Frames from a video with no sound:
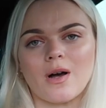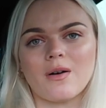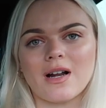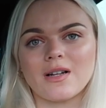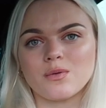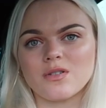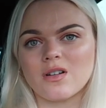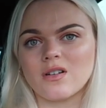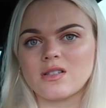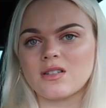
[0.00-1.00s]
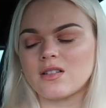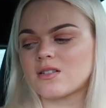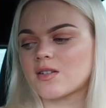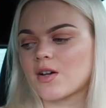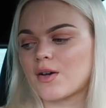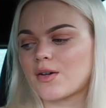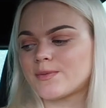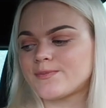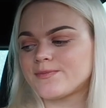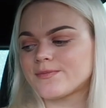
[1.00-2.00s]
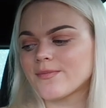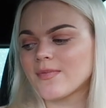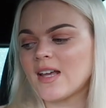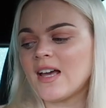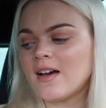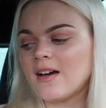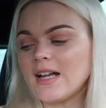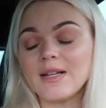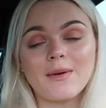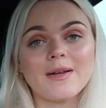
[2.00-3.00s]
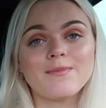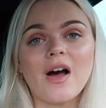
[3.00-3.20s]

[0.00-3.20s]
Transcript: well, and it was the nicest. So anyway,